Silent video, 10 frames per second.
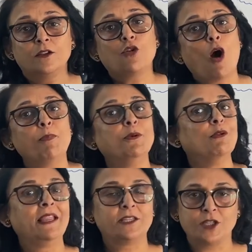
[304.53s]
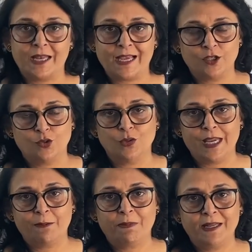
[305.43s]
copulation has to
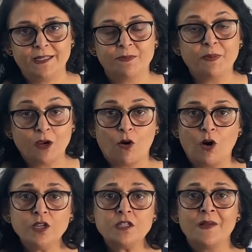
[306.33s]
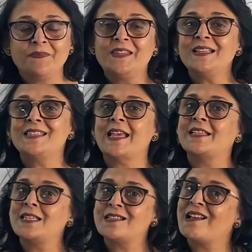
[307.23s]
take place because the
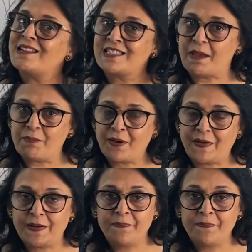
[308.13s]
sexes are separate.